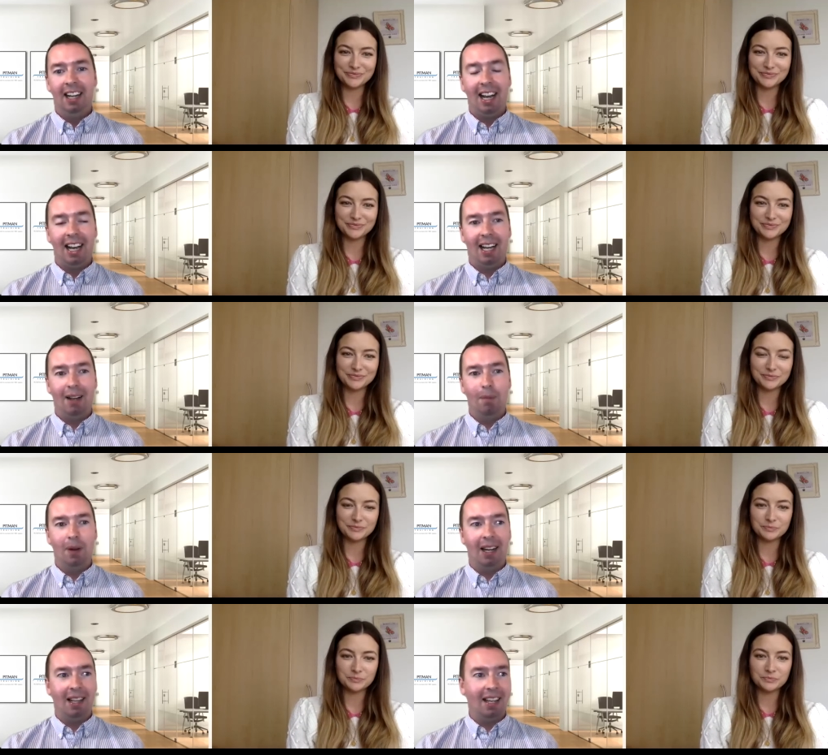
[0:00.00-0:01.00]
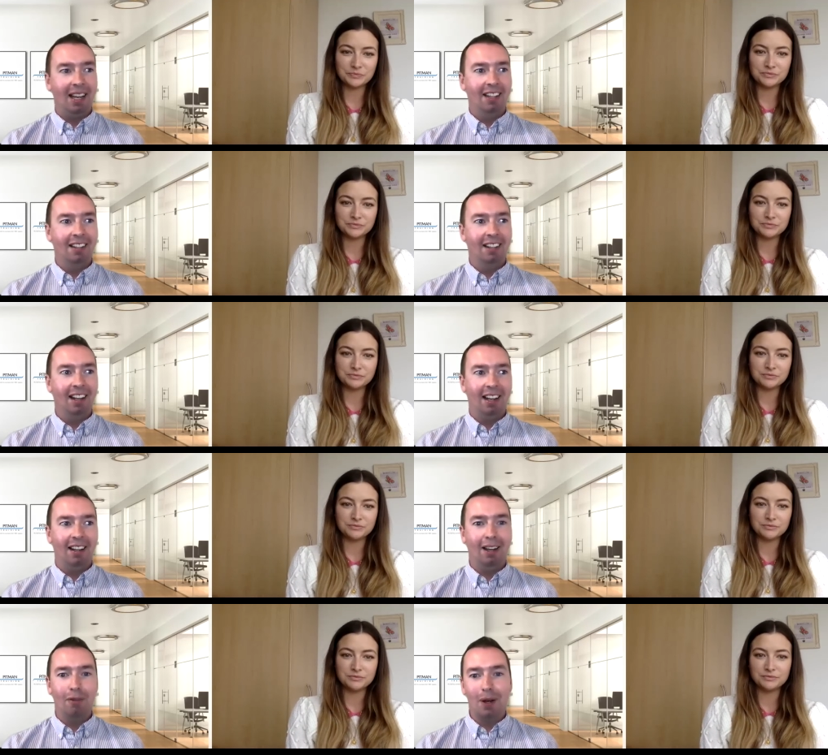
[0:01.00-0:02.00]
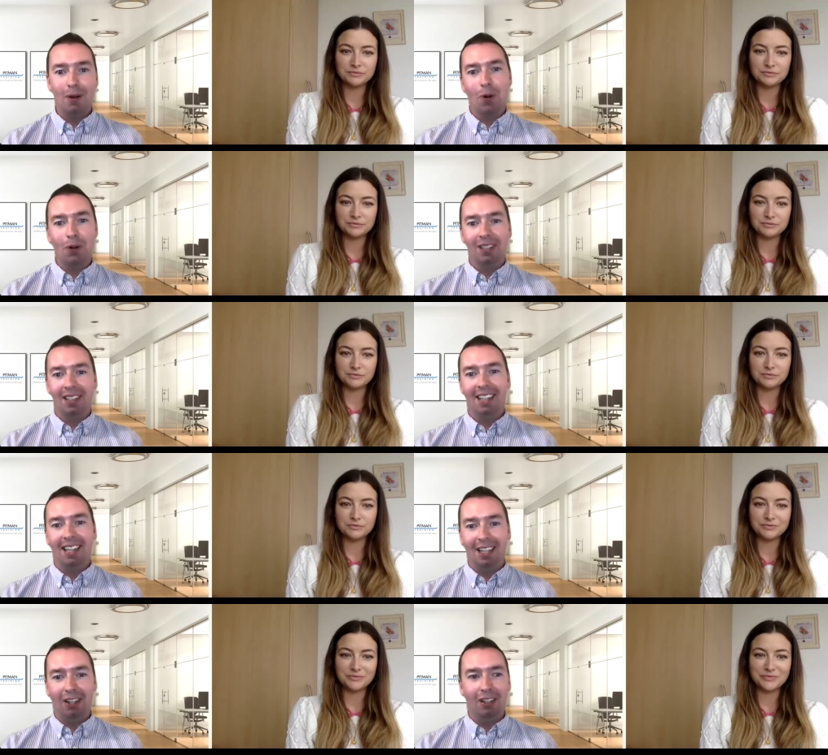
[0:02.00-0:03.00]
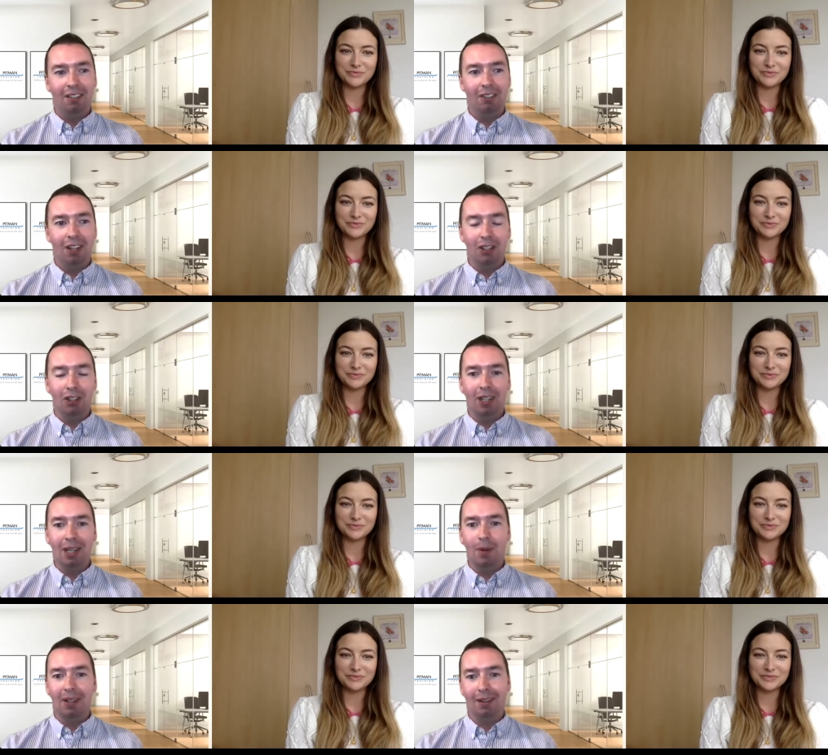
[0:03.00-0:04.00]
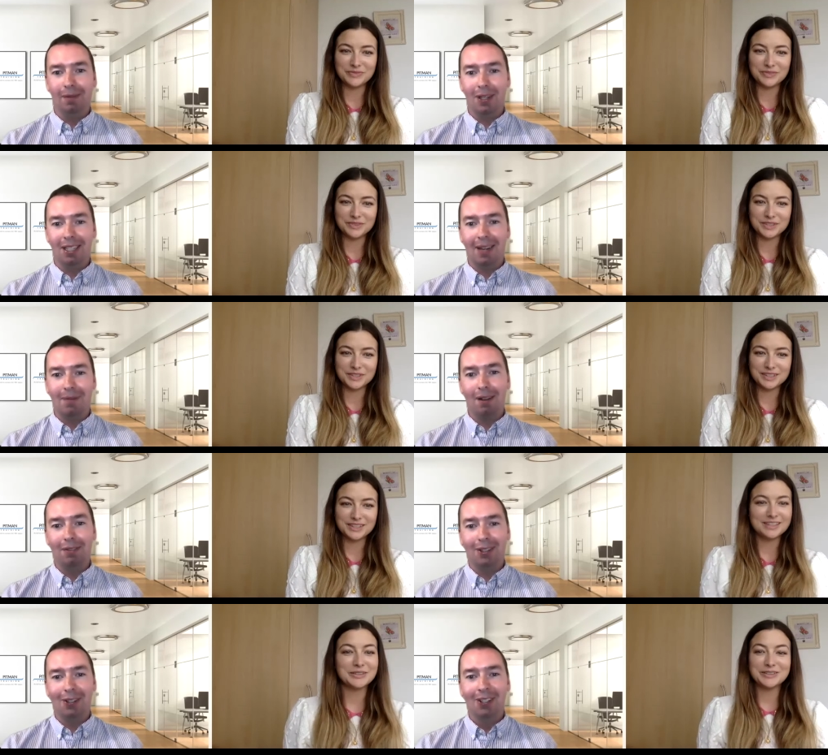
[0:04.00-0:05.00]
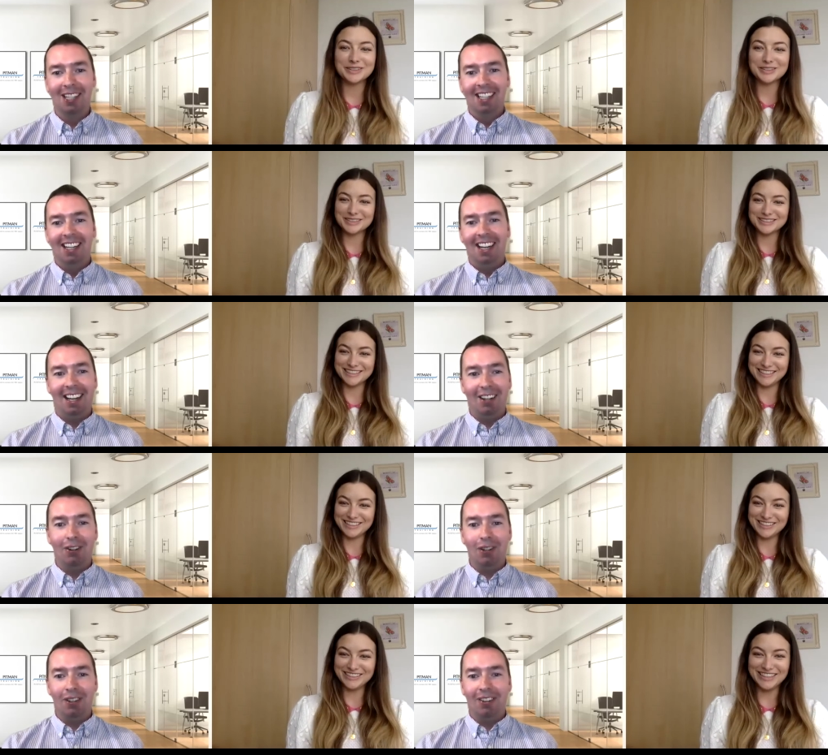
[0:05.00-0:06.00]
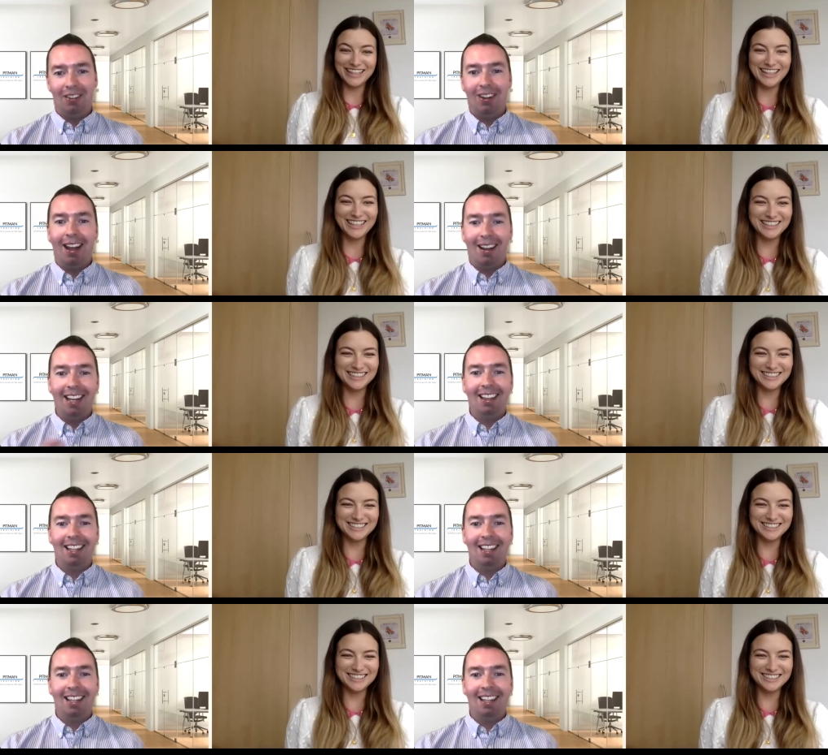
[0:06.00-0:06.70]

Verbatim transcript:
Speaker 1: Um, and then uh, I've been quoted as saying I got a, a, degree because I have my time off. So, uh, you know, you, you, yeah, you get these